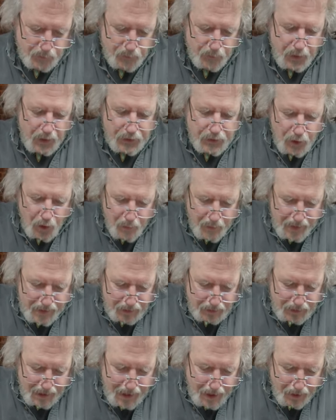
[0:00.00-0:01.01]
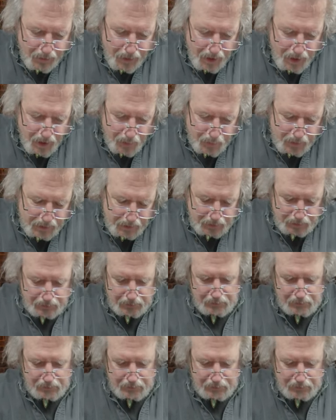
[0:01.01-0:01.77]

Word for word: But don't make a liar out of me.